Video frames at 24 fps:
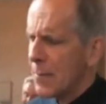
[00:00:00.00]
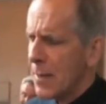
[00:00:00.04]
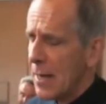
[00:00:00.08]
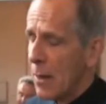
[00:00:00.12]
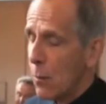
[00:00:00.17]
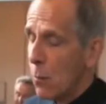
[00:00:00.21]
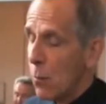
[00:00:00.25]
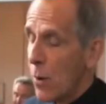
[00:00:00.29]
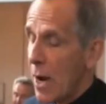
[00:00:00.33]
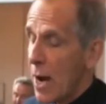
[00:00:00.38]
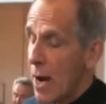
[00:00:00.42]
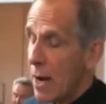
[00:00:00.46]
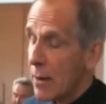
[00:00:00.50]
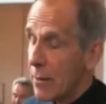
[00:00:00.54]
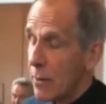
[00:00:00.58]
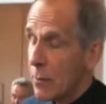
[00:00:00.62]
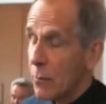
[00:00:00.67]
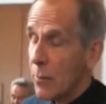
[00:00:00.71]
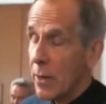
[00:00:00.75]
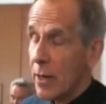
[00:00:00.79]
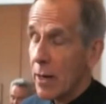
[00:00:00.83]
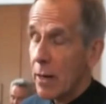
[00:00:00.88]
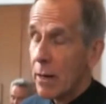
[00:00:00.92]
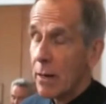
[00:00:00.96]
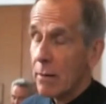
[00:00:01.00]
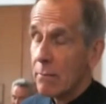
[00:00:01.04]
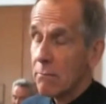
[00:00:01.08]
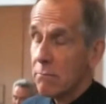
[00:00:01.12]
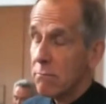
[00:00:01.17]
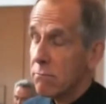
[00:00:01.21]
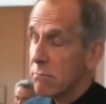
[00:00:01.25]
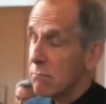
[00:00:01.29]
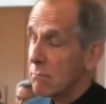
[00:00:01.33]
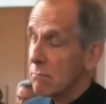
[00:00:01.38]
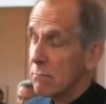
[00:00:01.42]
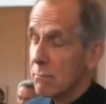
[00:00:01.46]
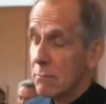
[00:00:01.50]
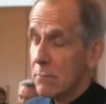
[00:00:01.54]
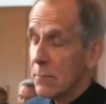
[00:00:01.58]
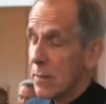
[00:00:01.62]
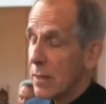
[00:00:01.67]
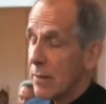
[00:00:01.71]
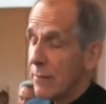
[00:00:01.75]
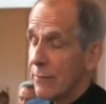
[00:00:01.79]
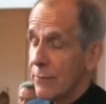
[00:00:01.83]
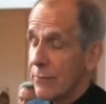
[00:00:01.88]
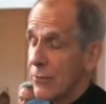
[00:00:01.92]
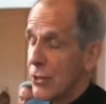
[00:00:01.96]
aware that we are,
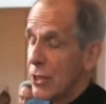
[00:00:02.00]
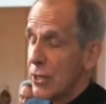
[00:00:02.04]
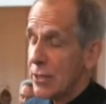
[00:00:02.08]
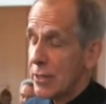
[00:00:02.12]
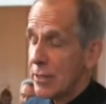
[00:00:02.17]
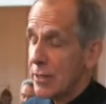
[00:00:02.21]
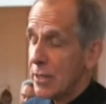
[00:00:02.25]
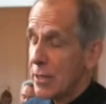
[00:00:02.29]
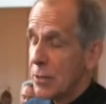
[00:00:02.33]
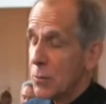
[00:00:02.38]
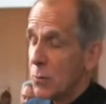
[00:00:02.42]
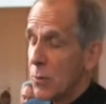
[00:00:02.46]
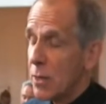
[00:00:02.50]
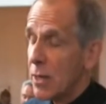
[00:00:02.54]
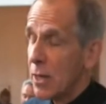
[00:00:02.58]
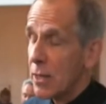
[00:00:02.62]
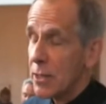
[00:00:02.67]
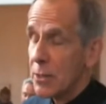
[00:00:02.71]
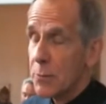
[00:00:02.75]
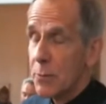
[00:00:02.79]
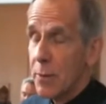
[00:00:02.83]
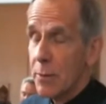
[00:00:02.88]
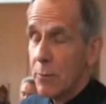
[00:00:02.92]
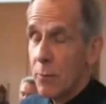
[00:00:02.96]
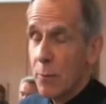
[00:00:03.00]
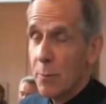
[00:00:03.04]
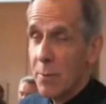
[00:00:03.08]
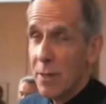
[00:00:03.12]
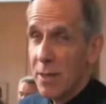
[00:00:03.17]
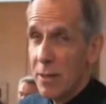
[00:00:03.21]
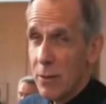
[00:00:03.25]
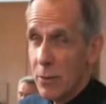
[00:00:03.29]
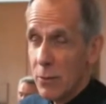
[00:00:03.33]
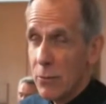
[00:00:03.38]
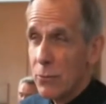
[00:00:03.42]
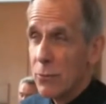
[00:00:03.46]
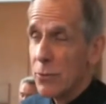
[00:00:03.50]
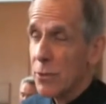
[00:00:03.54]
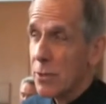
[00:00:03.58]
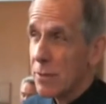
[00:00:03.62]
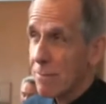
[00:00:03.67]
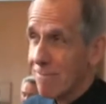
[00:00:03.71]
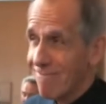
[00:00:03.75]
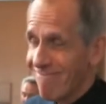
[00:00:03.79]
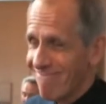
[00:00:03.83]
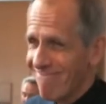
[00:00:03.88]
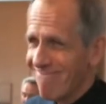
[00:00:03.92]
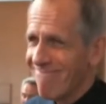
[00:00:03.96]
if Jesus is with us, we will be
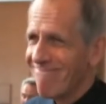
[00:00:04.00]
used.